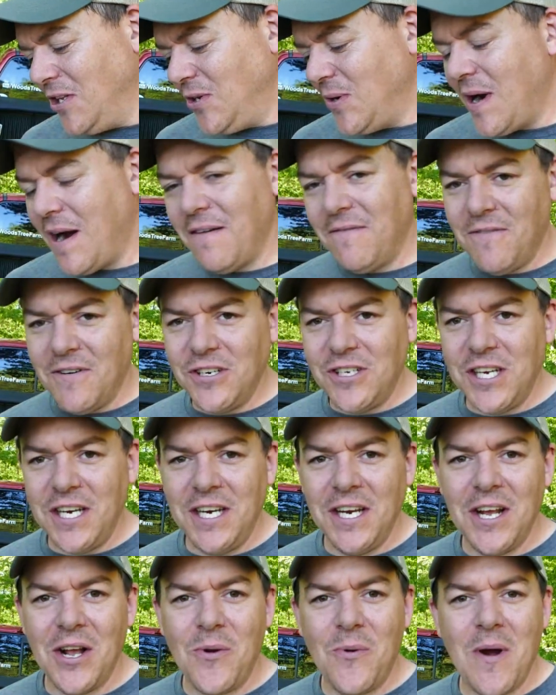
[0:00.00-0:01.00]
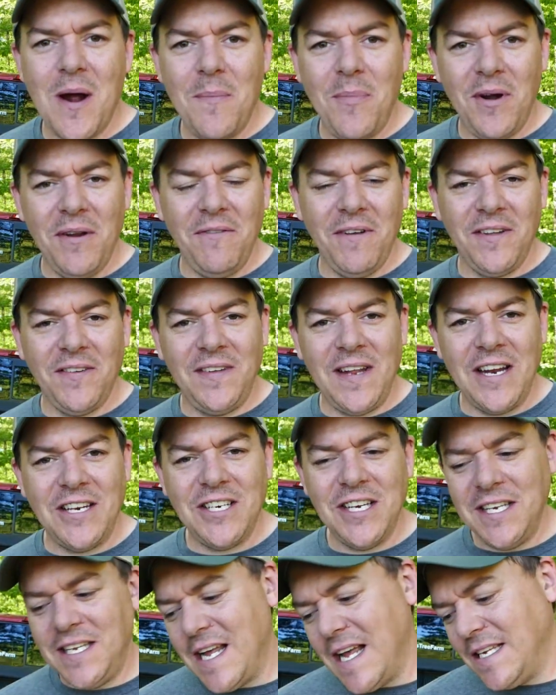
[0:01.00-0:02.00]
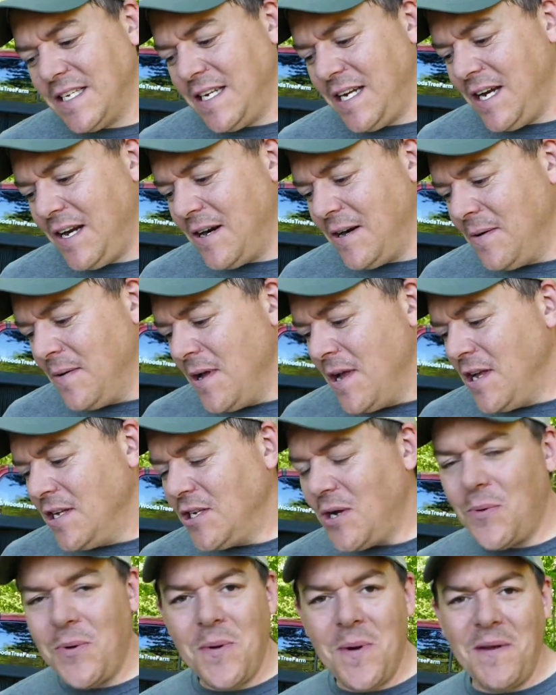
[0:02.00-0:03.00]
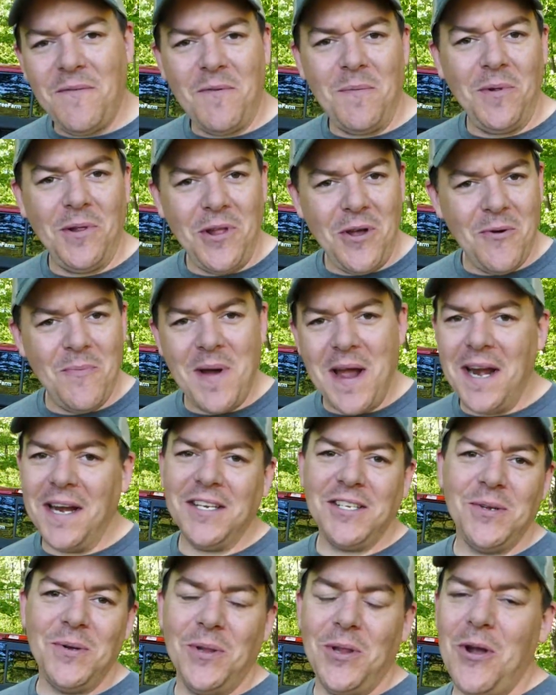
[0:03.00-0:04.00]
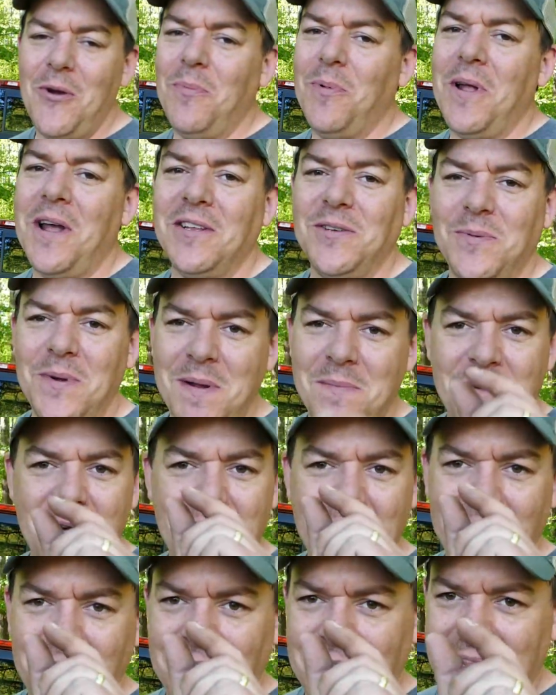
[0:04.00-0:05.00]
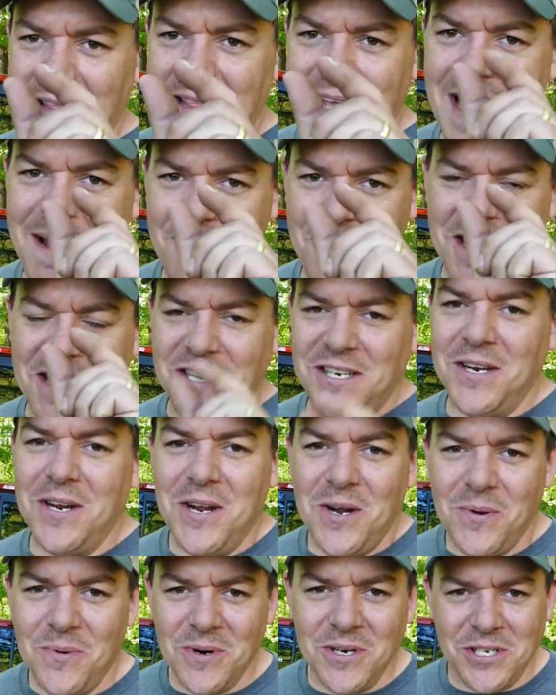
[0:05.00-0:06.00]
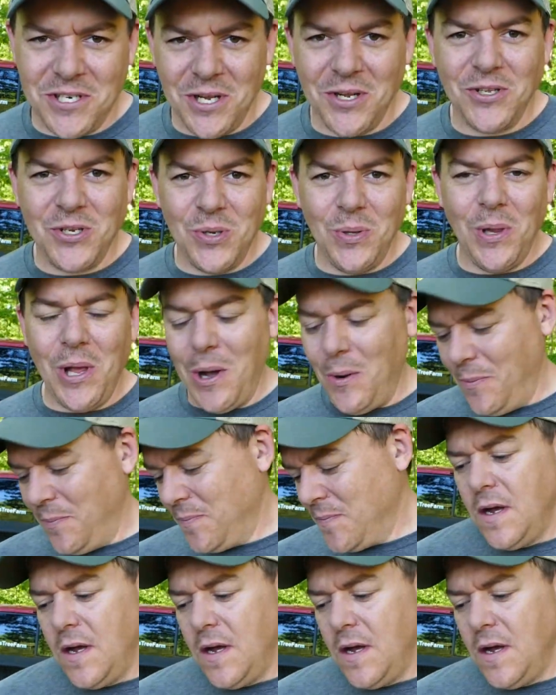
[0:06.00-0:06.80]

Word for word: to our Virginia Cooperative Extension test here. So we went from a low minus to a low plus. We moved that much. We're still too low.